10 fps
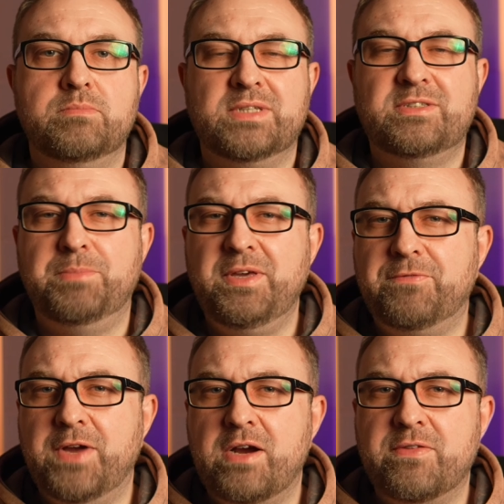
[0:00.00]
but to be
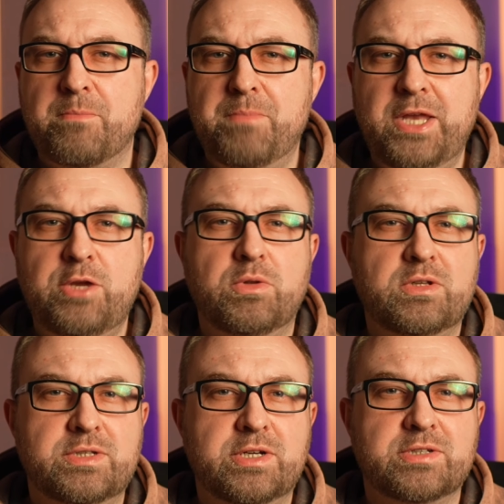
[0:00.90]
fair, the manual
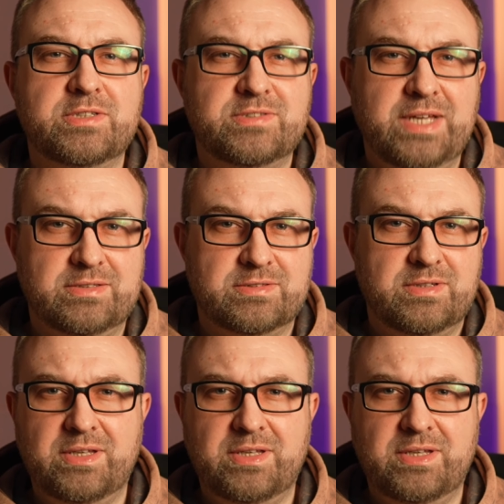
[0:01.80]
clearly states